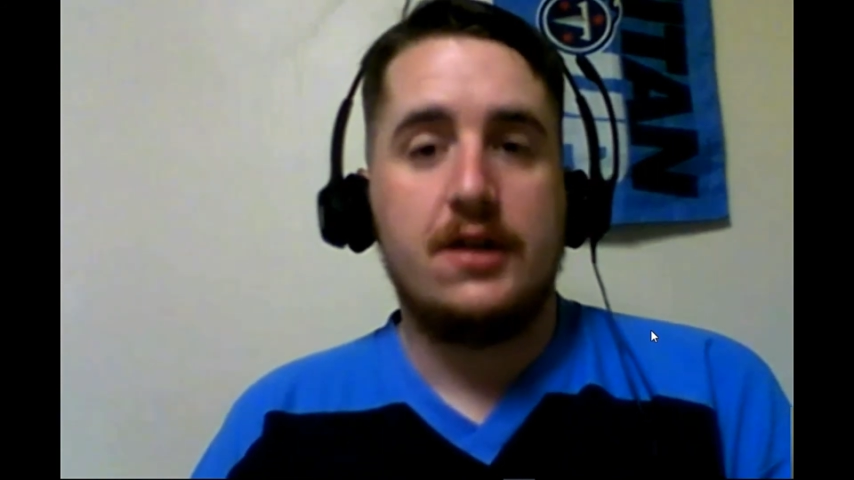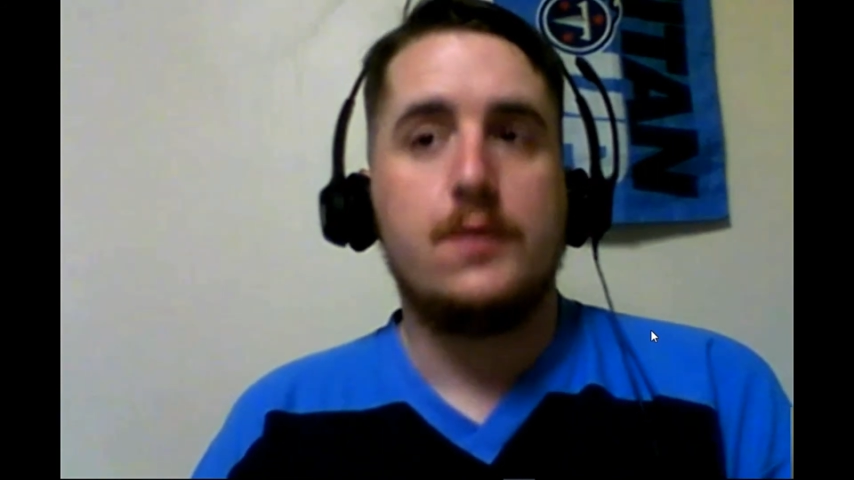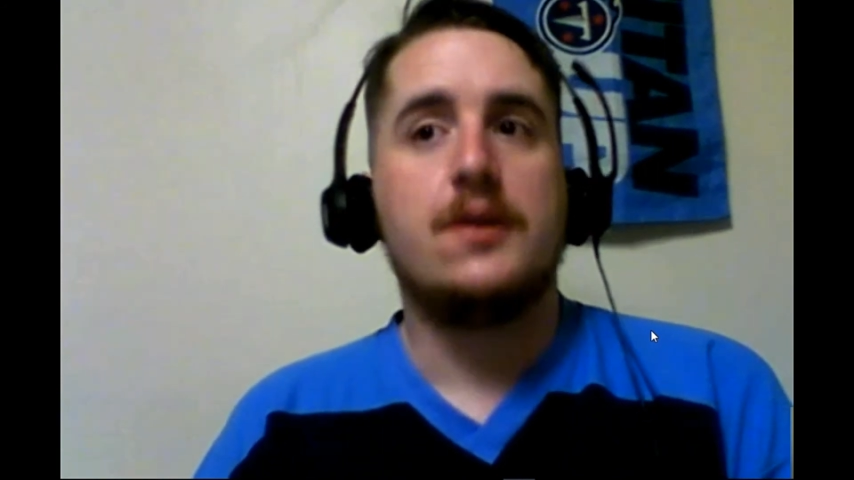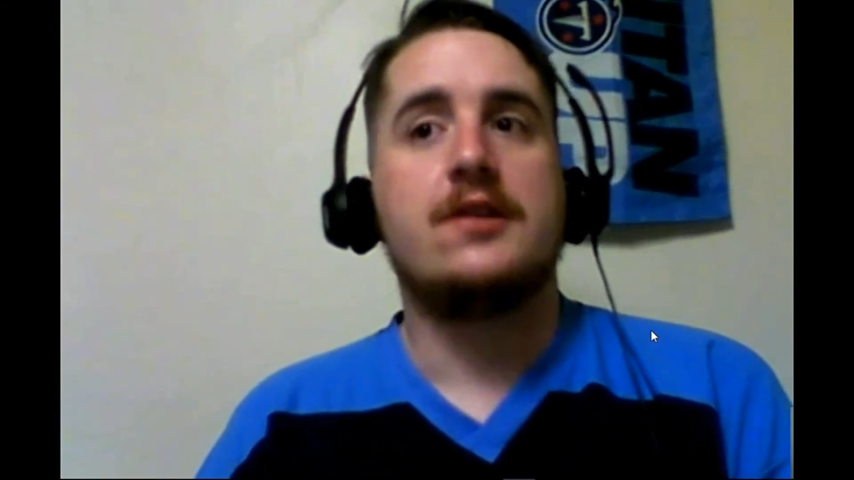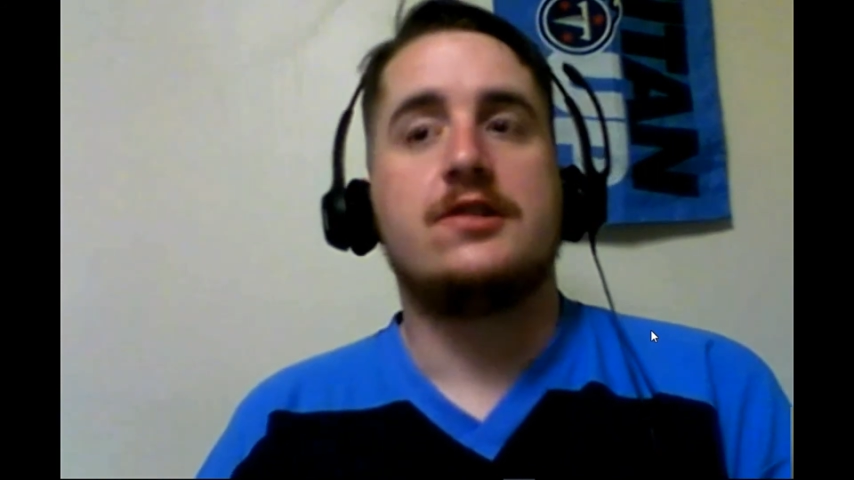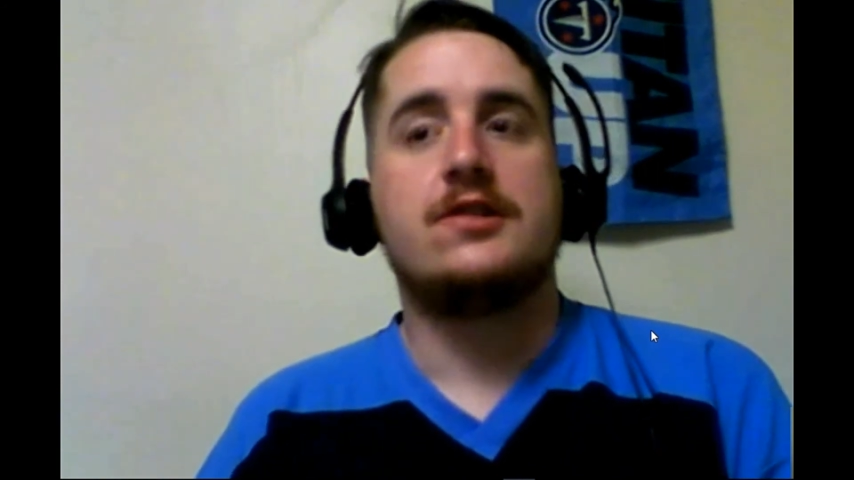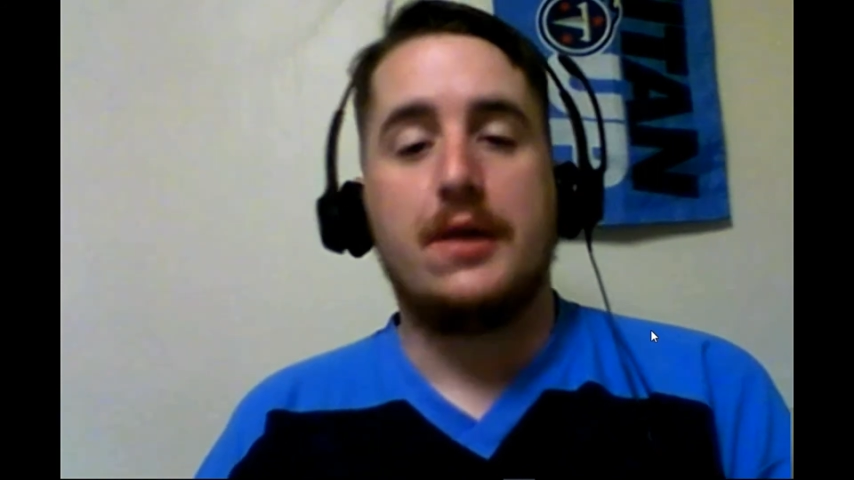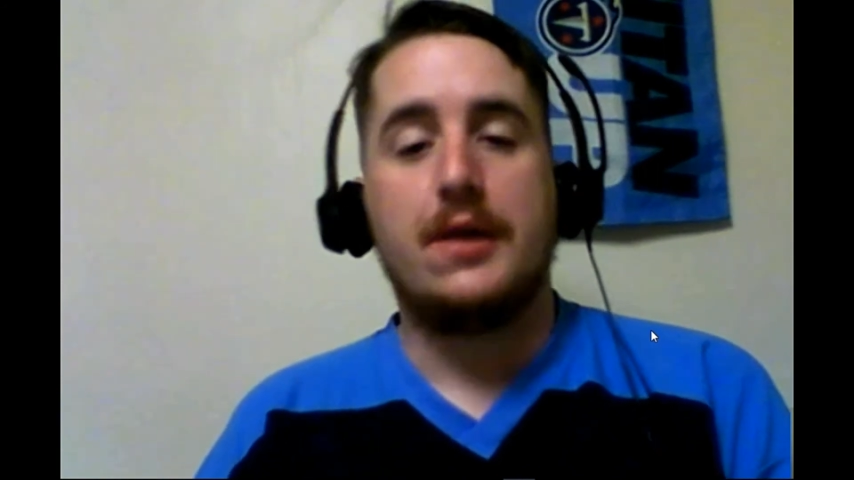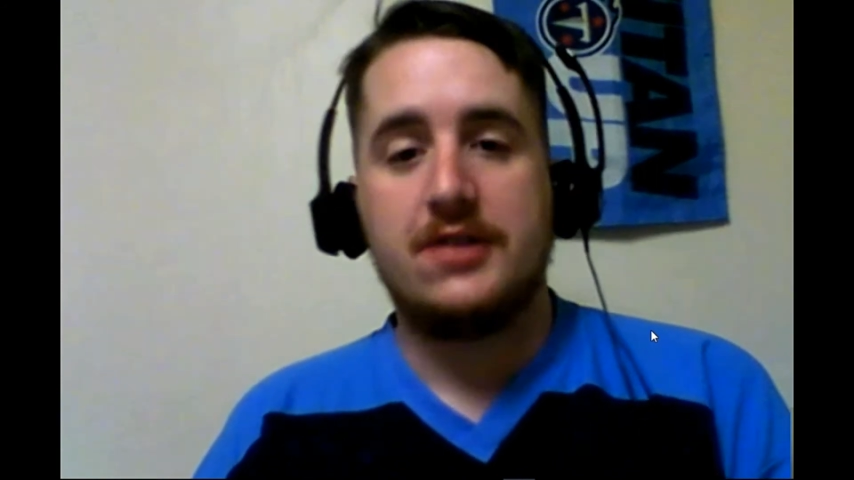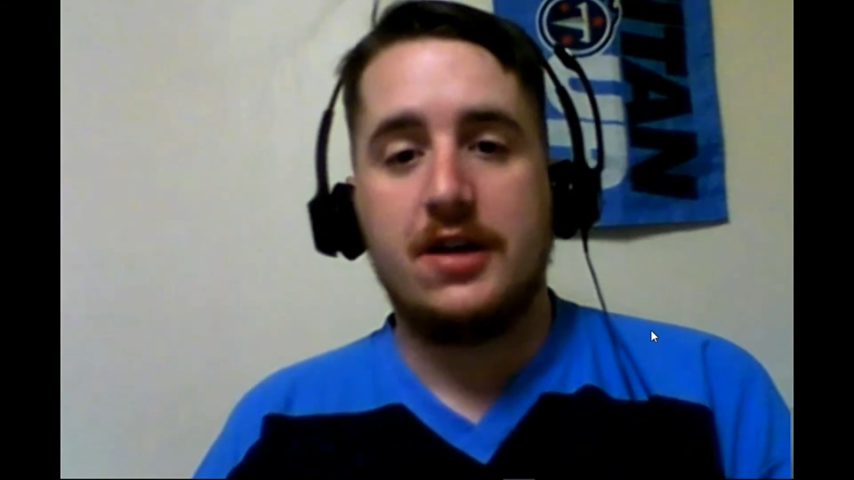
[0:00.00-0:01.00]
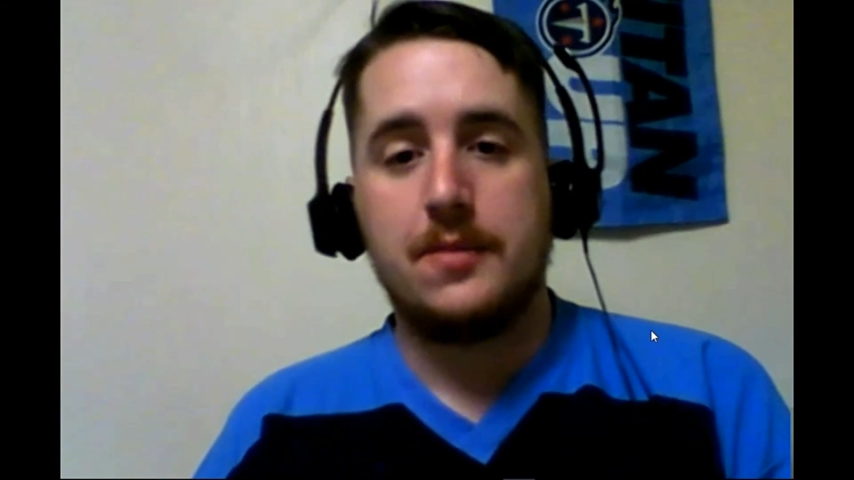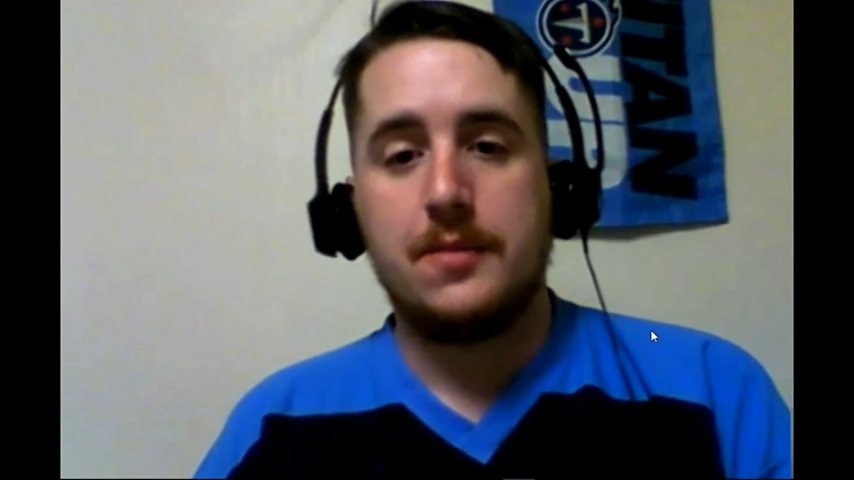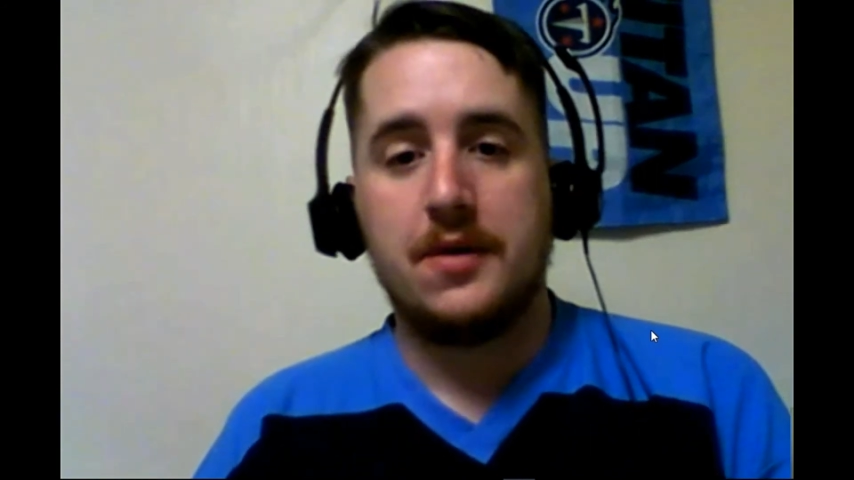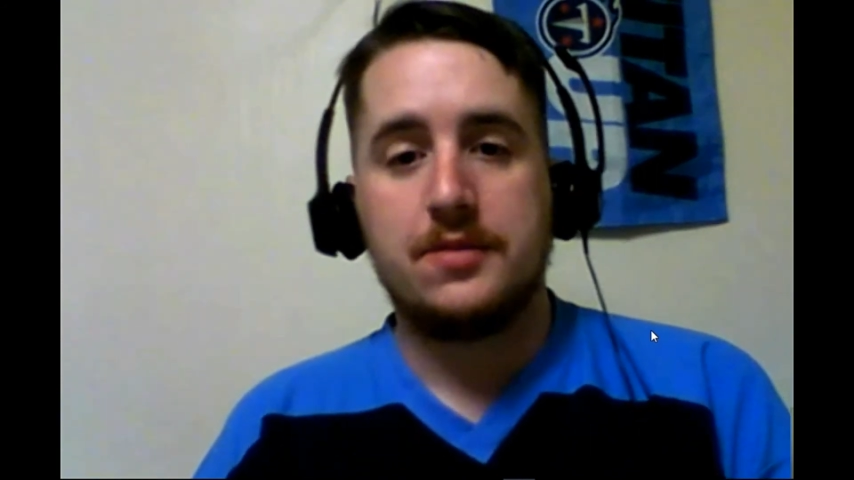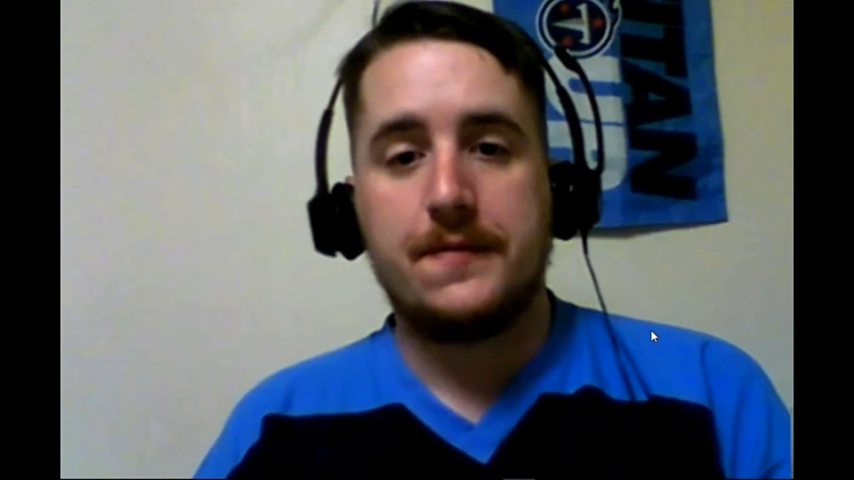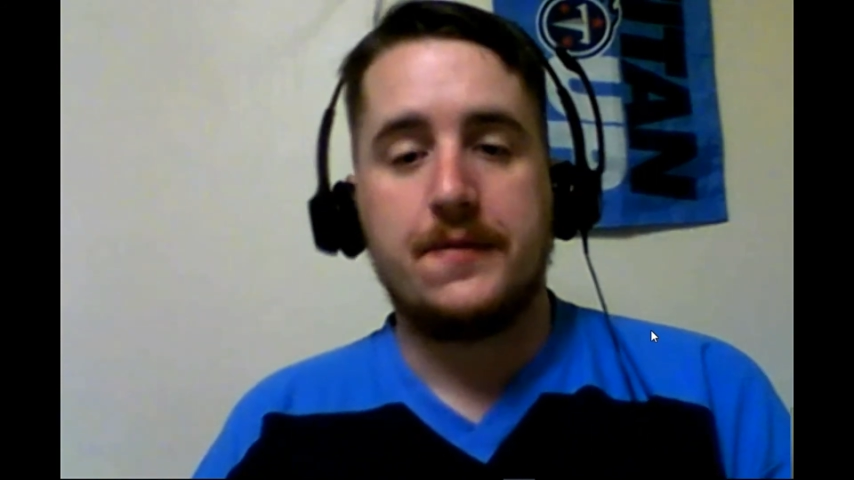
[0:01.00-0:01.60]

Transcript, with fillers: especially in a multiple front.